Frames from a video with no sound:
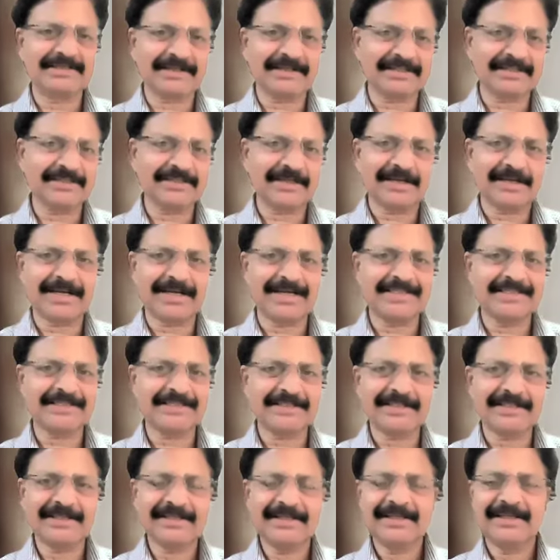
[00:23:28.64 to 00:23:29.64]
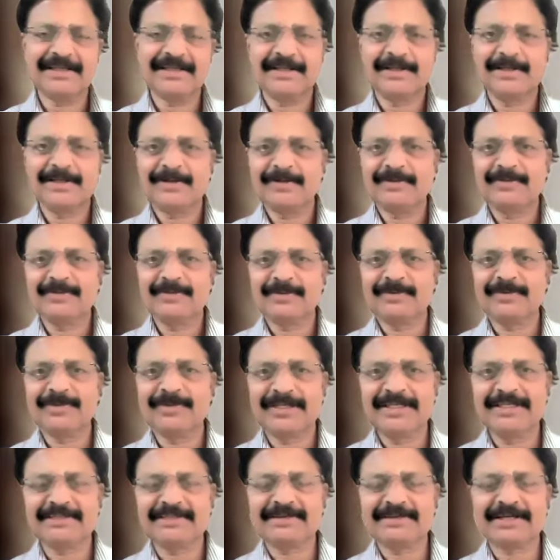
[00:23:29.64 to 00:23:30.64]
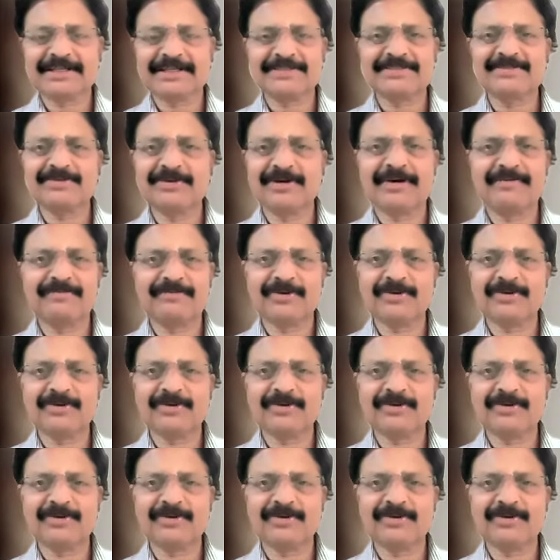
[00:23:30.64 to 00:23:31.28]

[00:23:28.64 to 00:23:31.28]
these drugs are asked. The key drugs you